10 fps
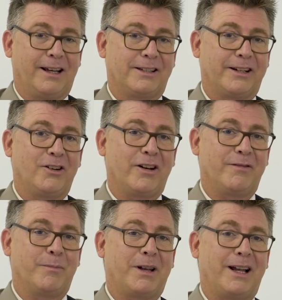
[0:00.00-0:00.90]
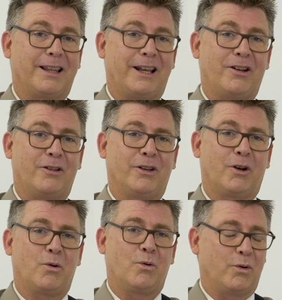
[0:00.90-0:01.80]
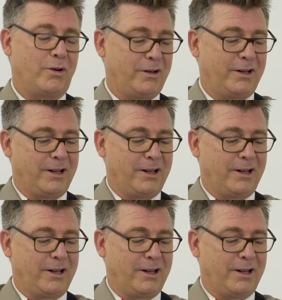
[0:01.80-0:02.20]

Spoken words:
So you're not even playing that note in the chord.